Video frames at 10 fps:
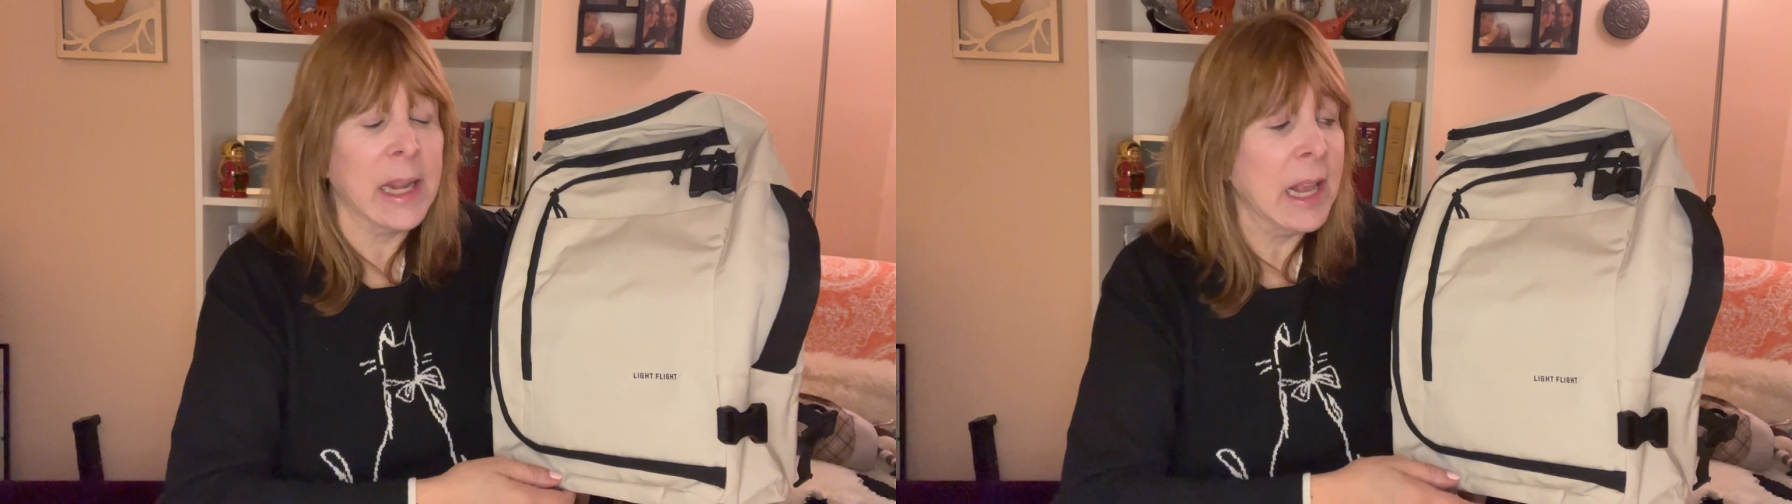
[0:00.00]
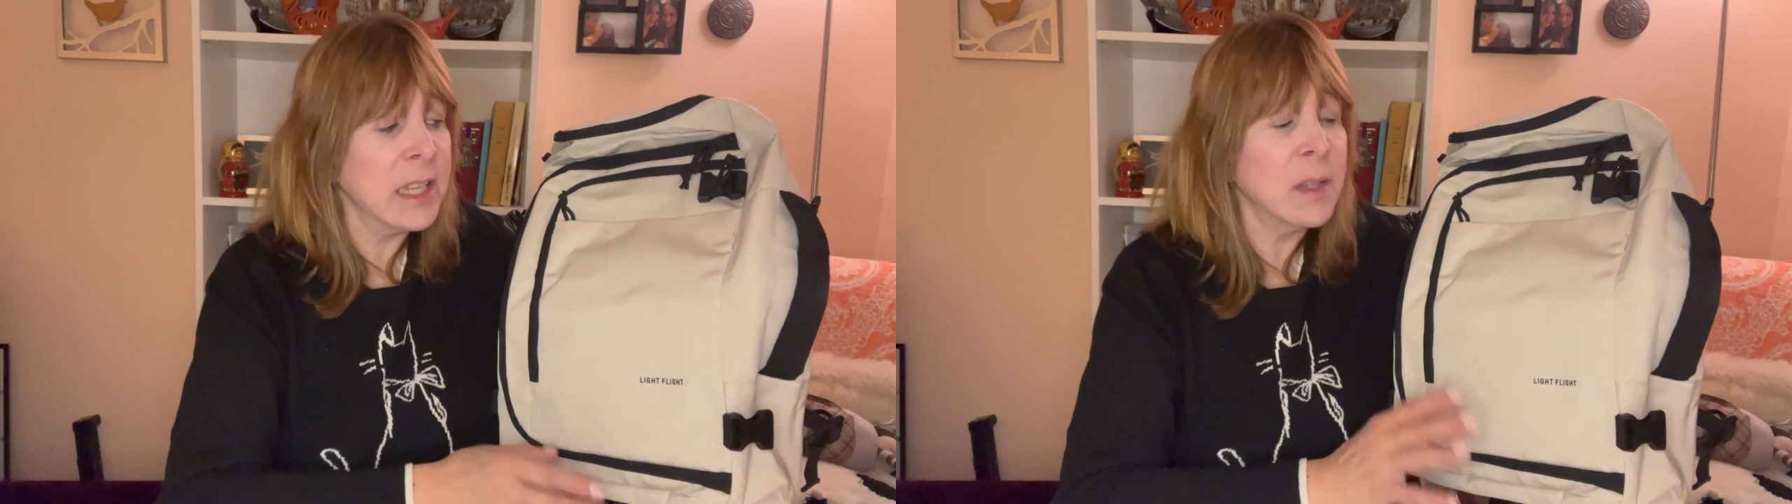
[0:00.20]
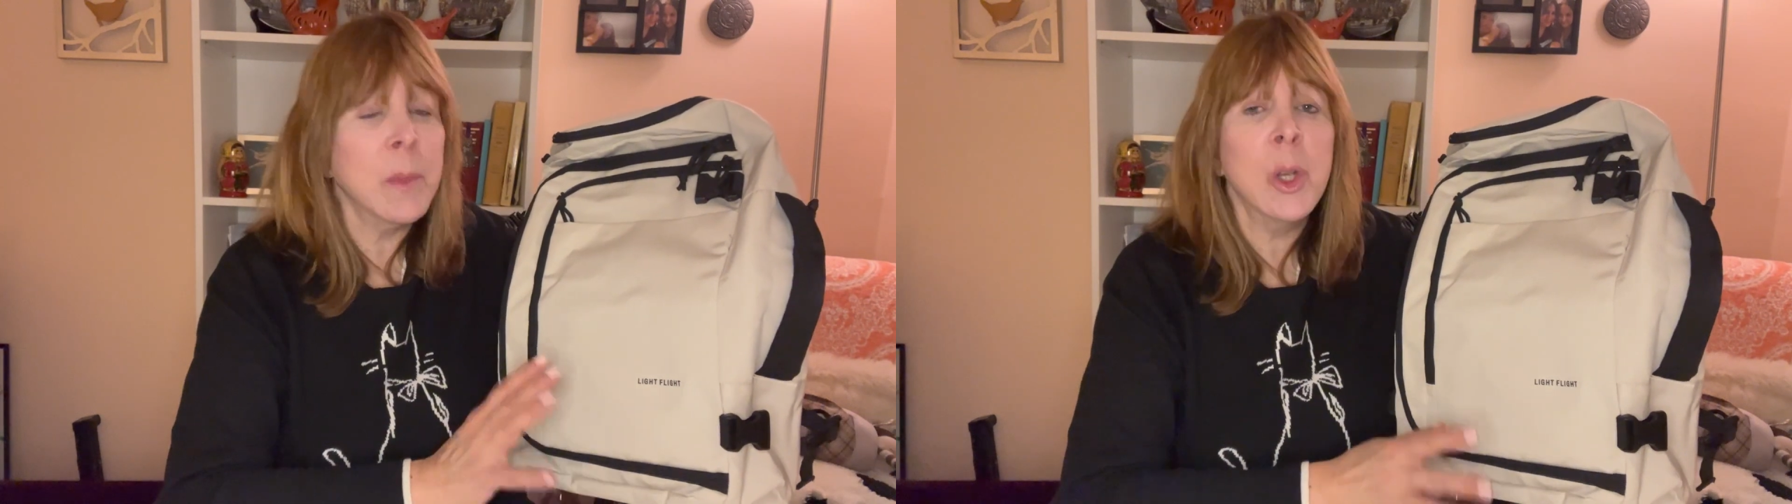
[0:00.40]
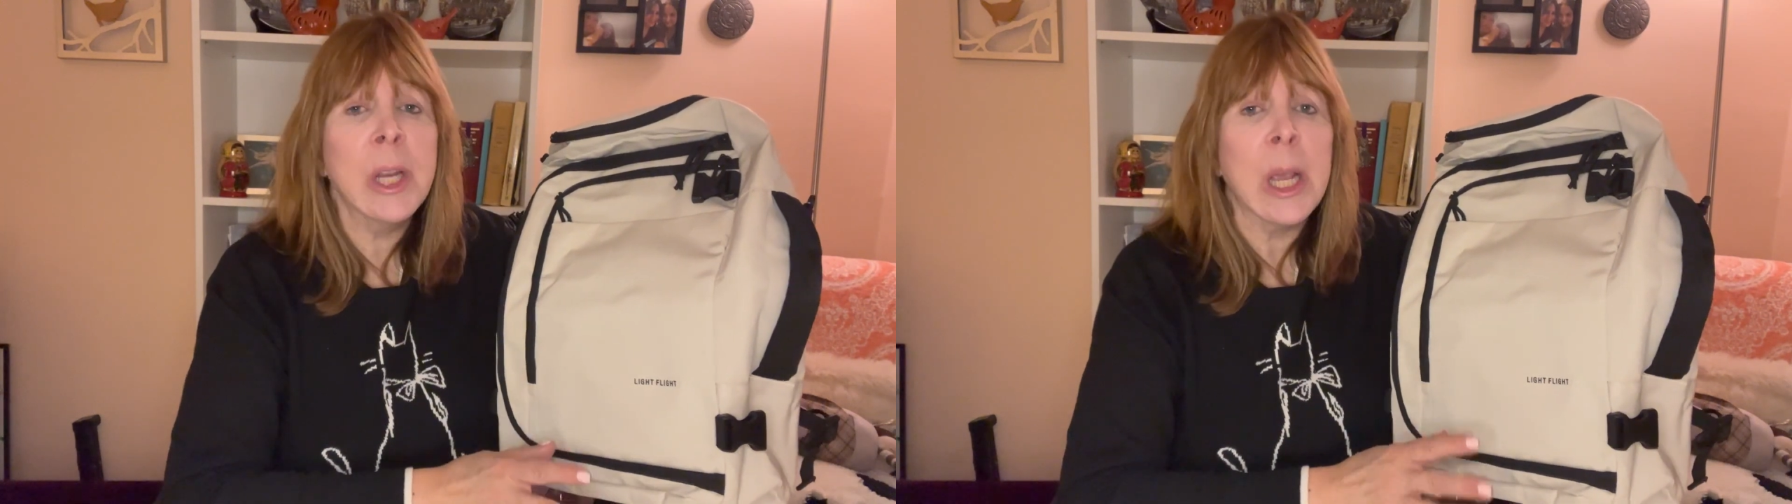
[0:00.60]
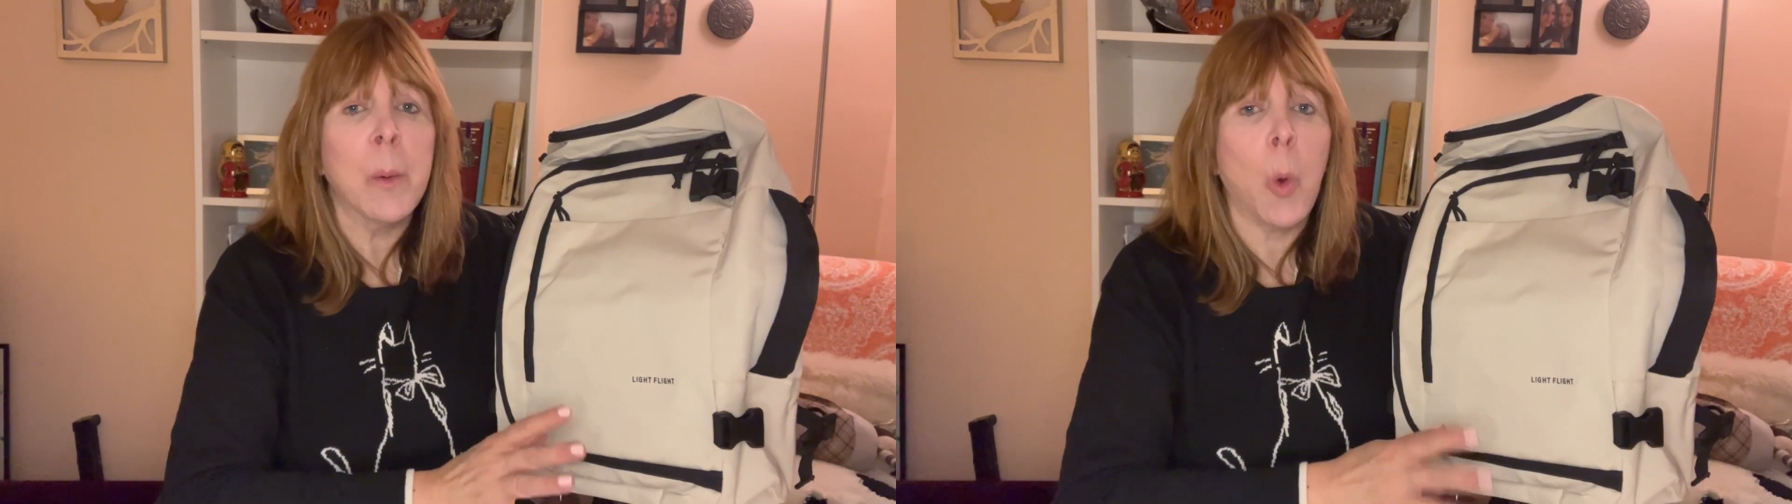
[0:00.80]
has some
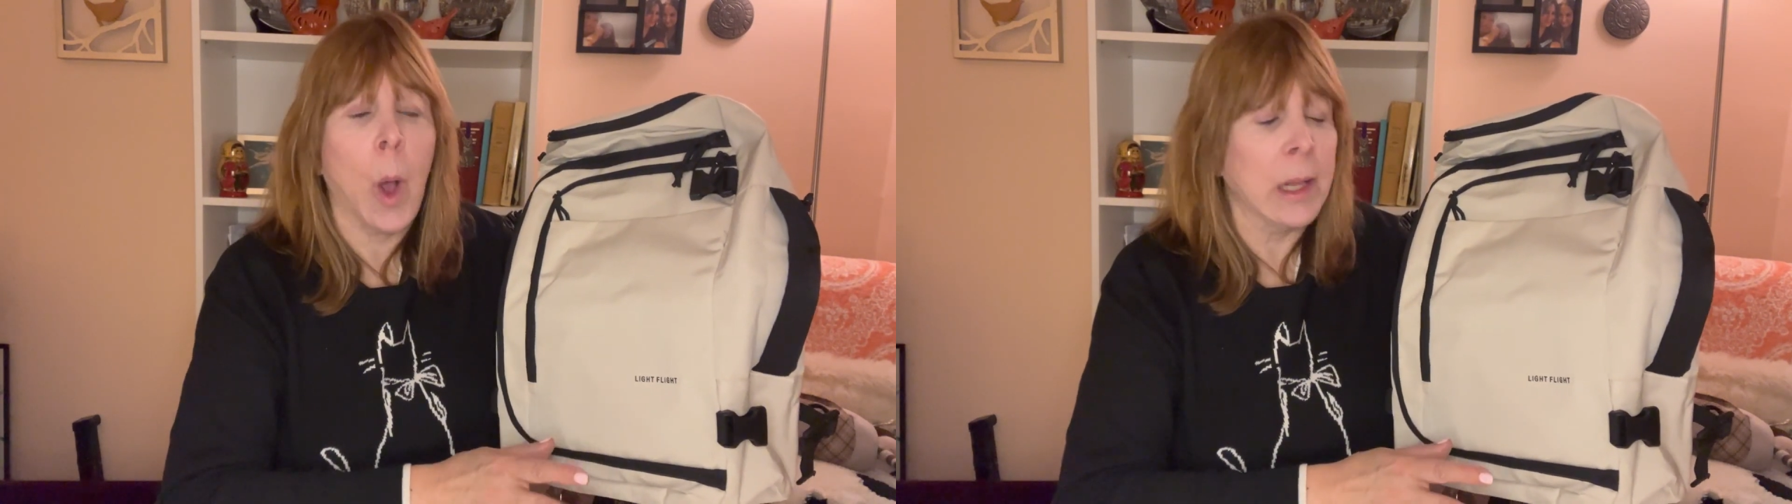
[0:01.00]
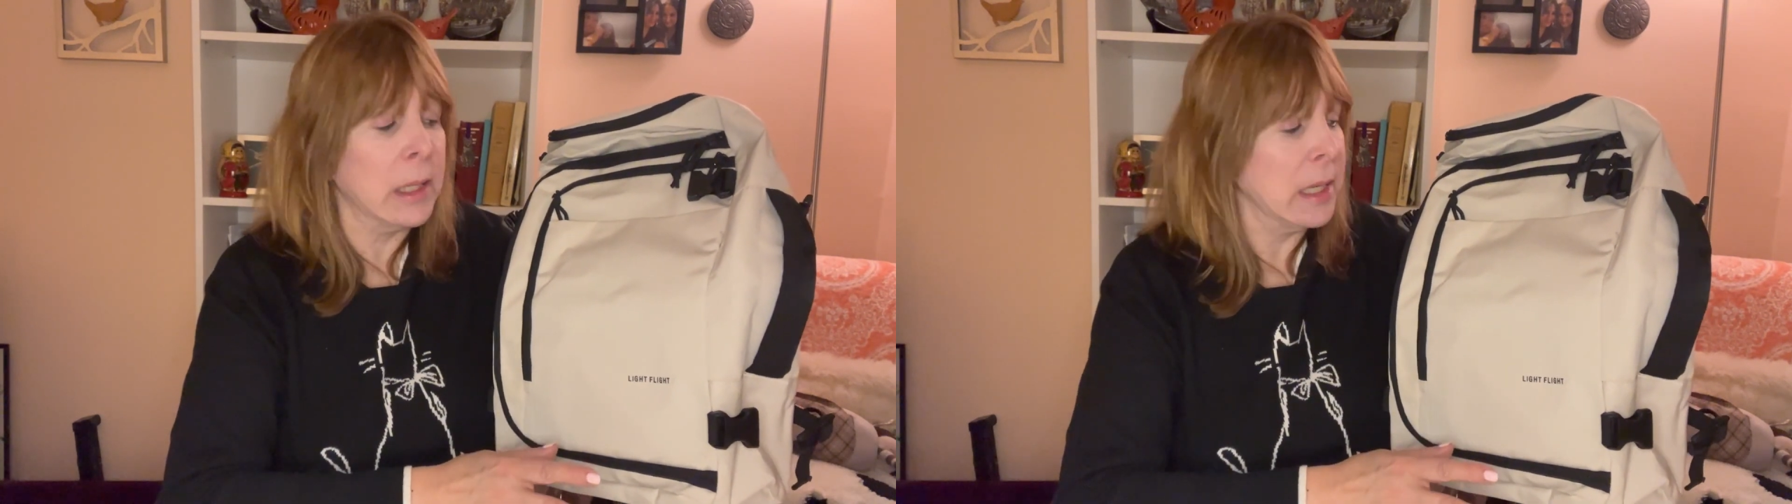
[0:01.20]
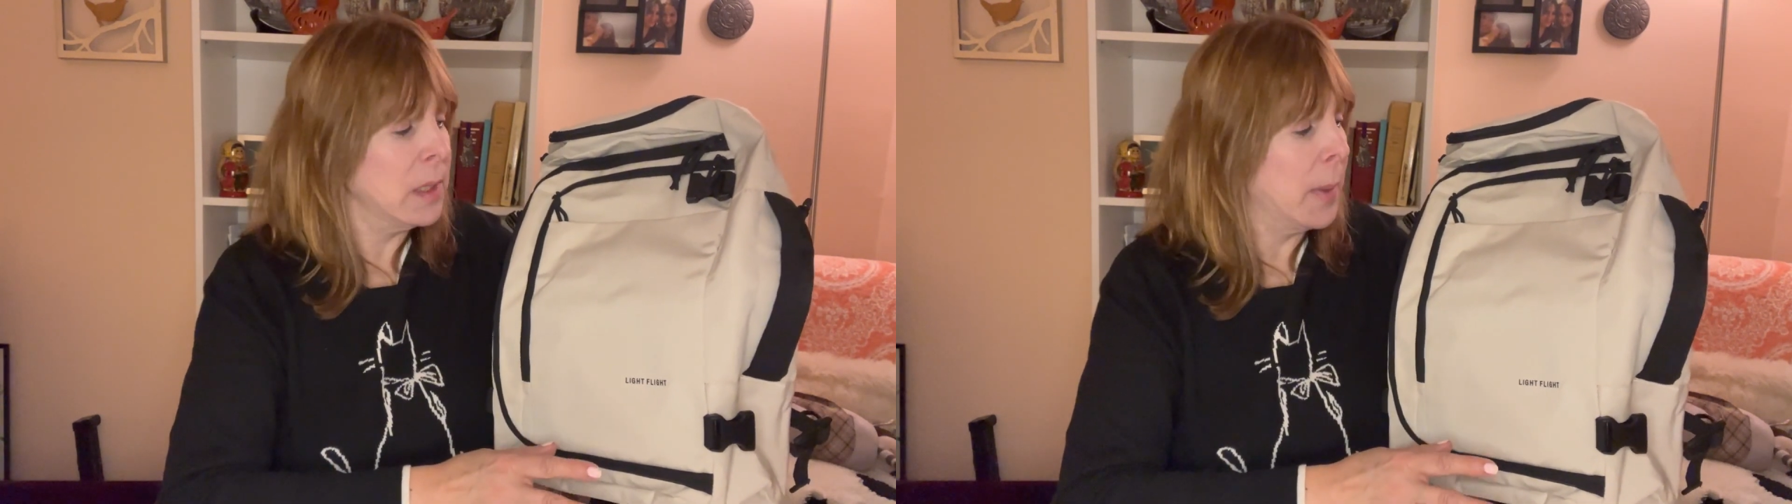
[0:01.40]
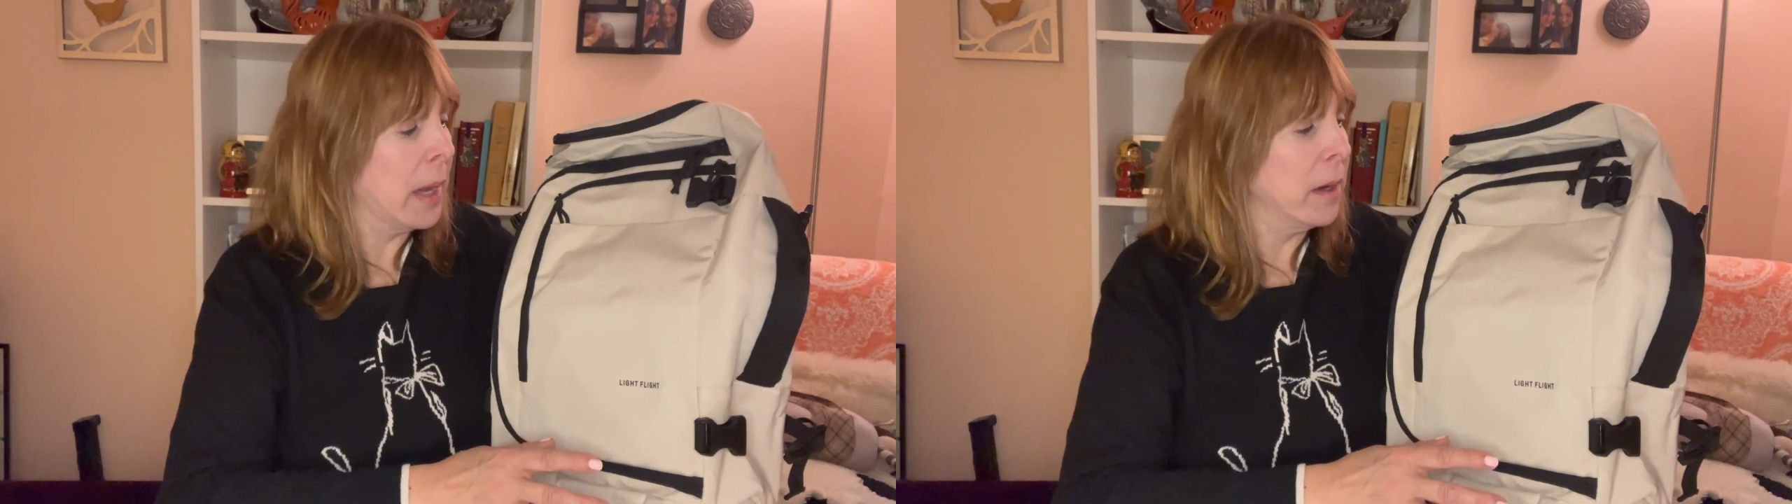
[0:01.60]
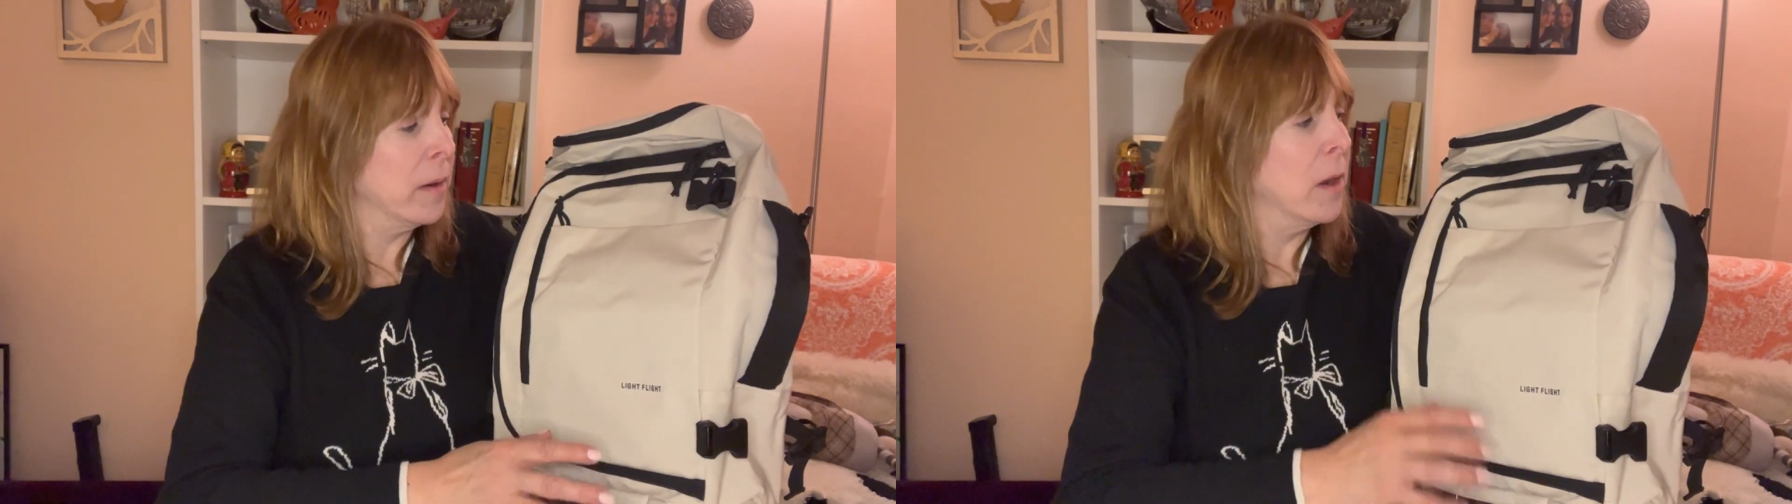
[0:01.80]
unique qualities about
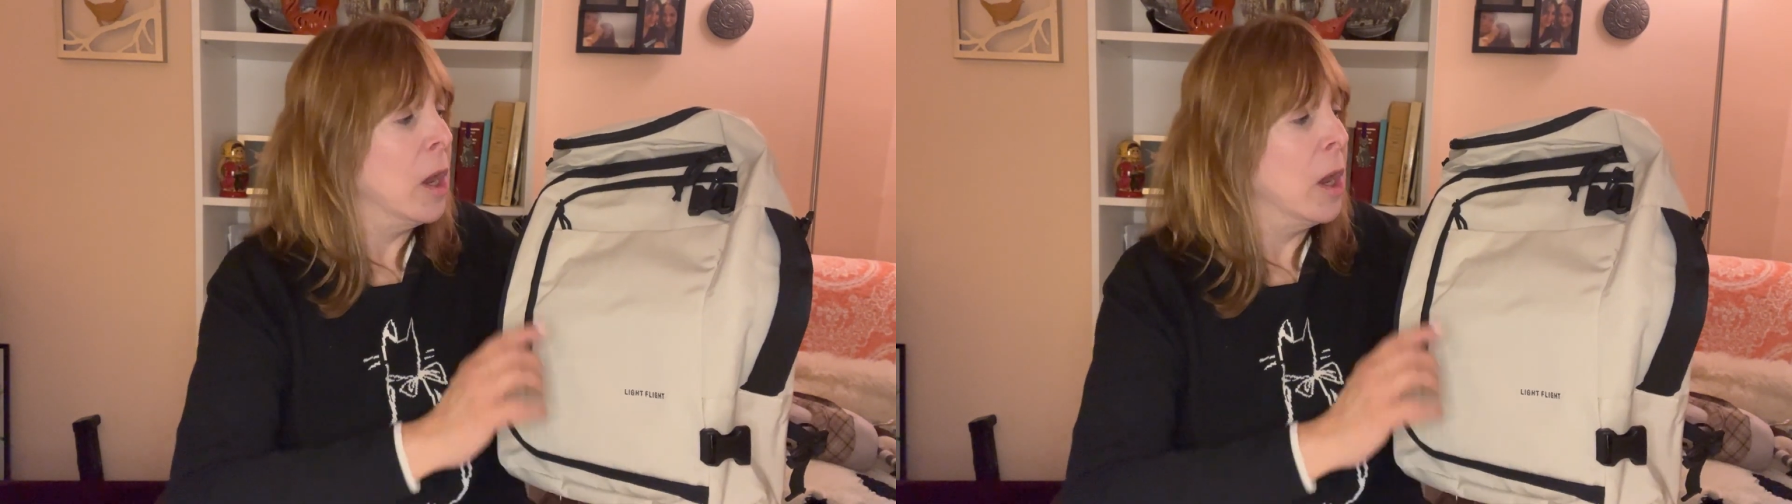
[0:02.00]
it.